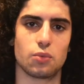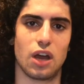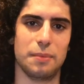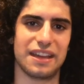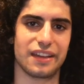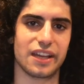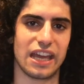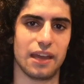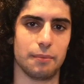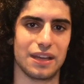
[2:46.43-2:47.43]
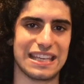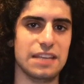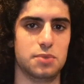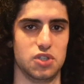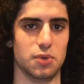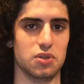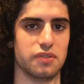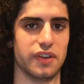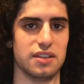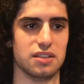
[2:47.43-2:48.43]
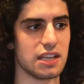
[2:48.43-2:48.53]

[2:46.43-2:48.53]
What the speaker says: why making a game keeps you motivated